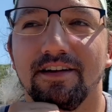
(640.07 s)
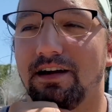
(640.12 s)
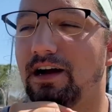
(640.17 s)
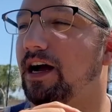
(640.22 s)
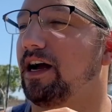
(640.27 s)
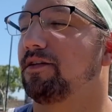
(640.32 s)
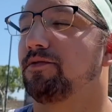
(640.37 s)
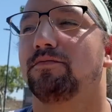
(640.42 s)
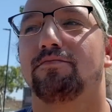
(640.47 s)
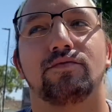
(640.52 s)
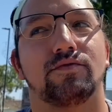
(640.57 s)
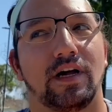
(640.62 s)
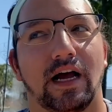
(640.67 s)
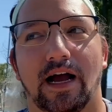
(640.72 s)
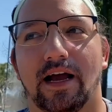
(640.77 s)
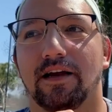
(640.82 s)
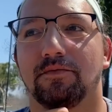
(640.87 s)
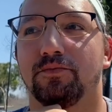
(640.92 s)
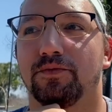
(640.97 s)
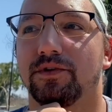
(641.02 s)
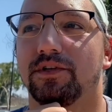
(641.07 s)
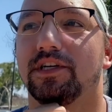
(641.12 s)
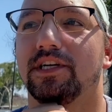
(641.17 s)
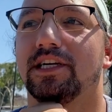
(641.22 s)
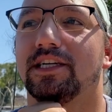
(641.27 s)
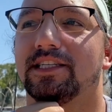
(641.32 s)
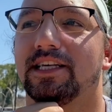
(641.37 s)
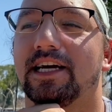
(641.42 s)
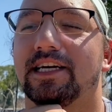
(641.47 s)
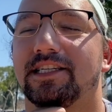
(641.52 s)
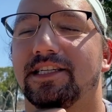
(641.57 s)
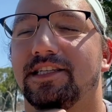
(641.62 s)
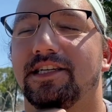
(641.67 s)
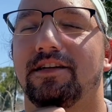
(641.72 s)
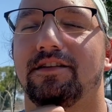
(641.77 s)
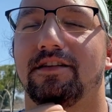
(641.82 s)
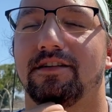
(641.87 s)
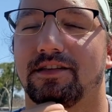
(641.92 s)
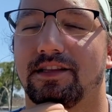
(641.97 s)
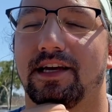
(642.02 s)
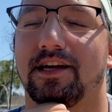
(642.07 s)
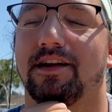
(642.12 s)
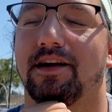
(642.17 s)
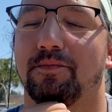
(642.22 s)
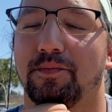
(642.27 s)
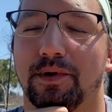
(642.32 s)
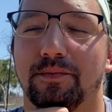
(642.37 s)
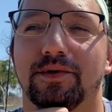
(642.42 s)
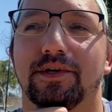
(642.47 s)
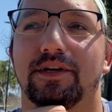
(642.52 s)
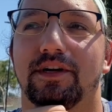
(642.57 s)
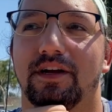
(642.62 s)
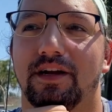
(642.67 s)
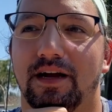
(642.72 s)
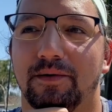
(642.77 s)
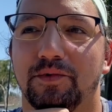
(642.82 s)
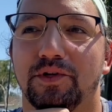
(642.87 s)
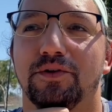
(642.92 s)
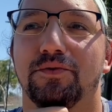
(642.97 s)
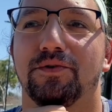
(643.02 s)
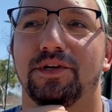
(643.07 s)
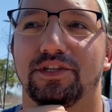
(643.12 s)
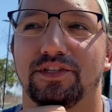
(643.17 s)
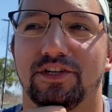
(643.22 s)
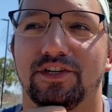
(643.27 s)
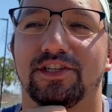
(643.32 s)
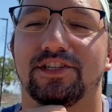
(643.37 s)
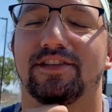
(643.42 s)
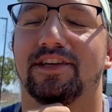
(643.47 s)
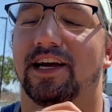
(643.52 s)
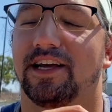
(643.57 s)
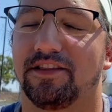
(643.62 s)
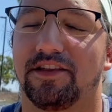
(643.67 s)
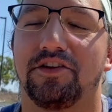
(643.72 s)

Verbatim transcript: I'm I'm really excited to look that up. I'm gonna I'm gonna research that.